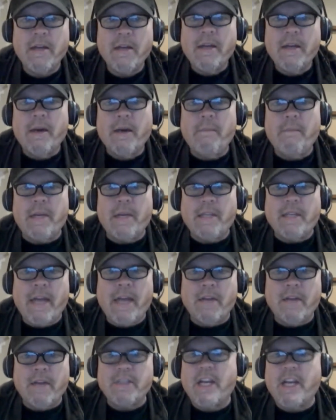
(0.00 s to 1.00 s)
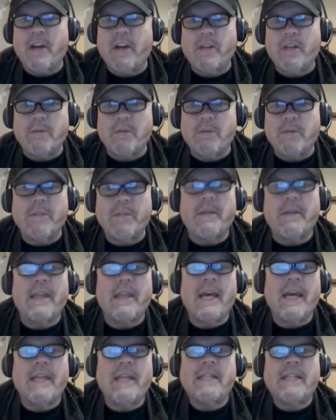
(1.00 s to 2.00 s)
McDowell's character was somebody
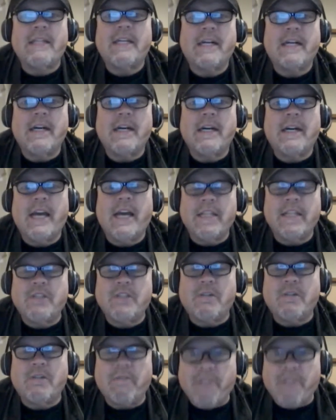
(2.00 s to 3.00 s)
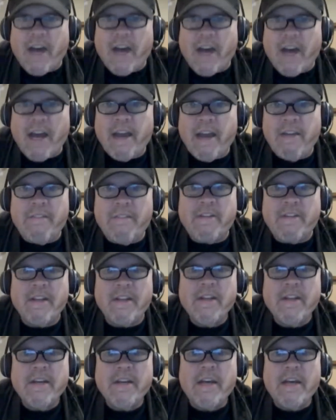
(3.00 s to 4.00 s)
that had survived
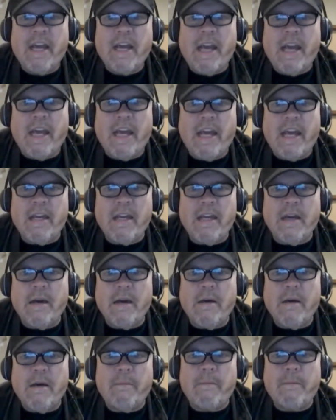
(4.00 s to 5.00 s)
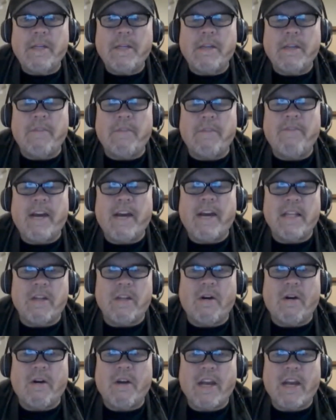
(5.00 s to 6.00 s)
a particularly violent
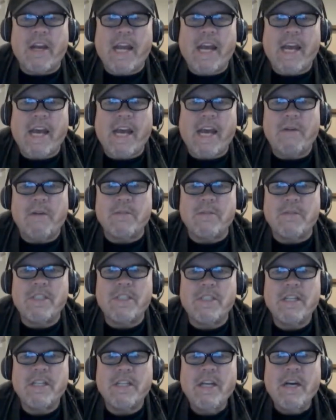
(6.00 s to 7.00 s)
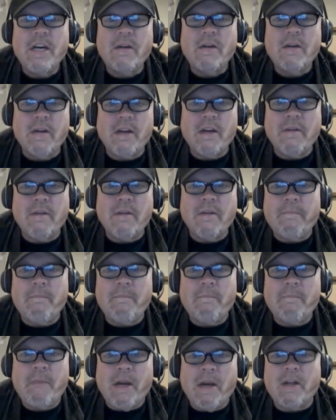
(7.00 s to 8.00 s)
haunted house. Well,
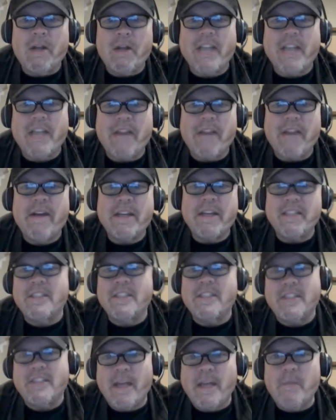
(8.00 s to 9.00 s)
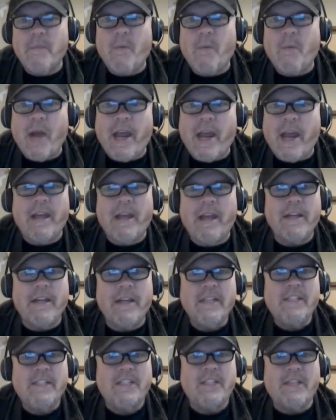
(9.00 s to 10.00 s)
Mariner's kind of acting the same way.
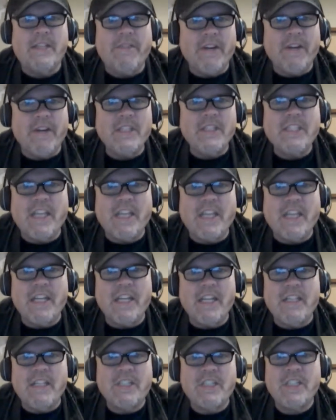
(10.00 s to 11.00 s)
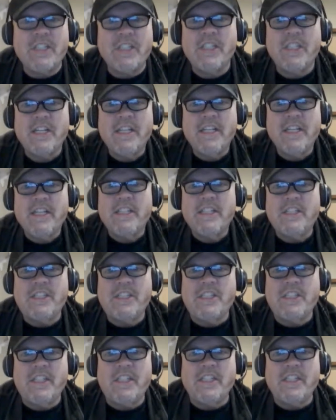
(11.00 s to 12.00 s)
She's very skittish.
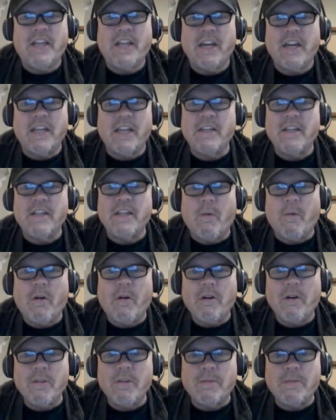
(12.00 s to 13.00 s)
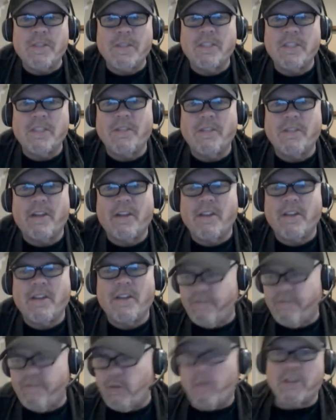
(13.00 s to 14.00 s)
She's hugging the walls because she's afraid the
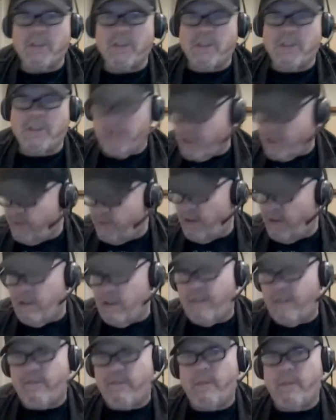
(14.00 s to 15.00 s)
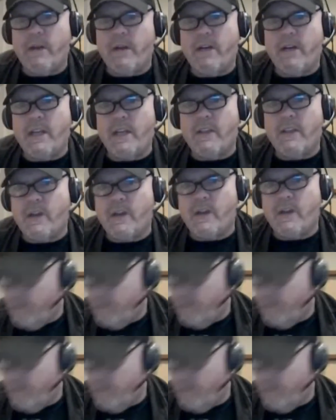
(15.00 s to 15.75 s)
floor is going to fall off from underneath her.